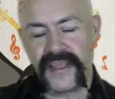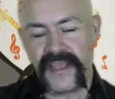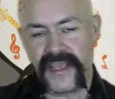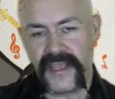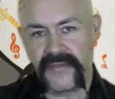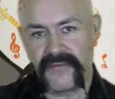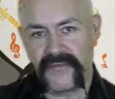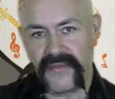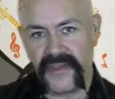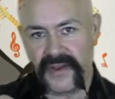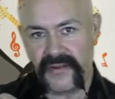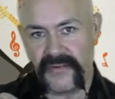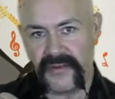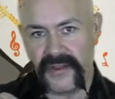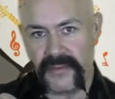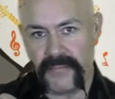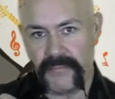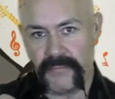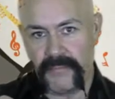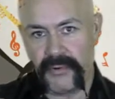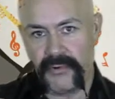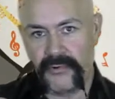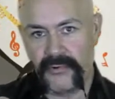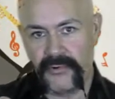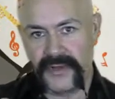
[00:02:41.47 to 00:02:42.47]
a very
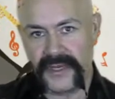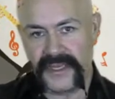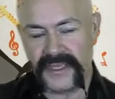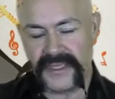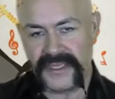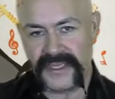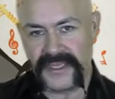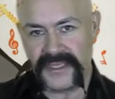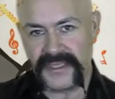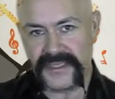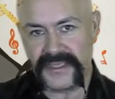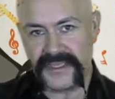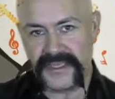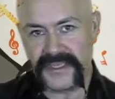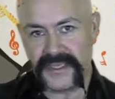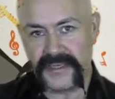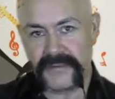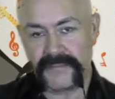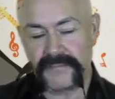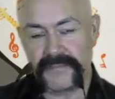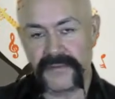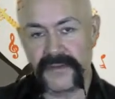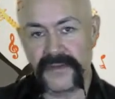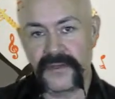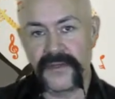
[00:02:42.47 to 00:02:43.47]
pointy
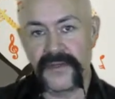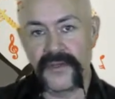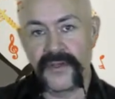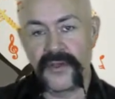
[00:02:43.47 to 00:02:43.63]
tip